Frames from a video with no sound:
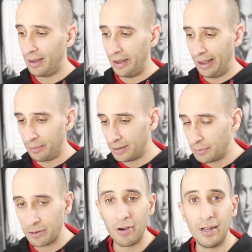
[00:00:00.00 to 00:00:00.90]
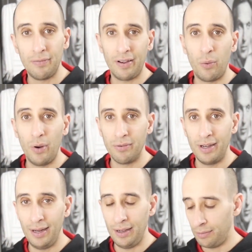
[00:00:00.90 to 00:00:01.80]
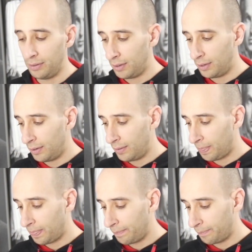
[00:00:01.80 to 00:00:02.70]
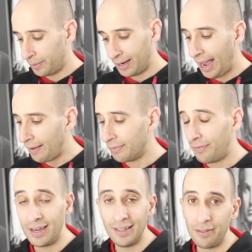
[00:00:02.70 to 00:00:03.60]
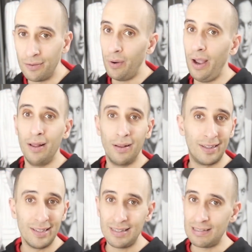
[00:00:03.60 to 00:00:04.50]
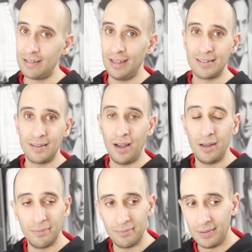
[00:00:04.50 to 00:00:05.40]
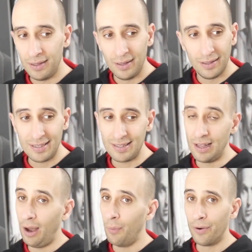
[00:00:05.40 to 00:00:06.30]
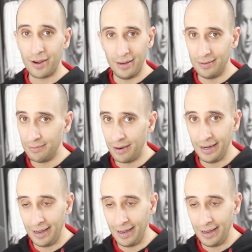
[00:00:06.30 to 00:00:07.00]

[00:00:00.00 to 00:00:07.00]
I'm gonna regret it if I quit right now, but I have to find another way. Like this is, it's not, this is not working right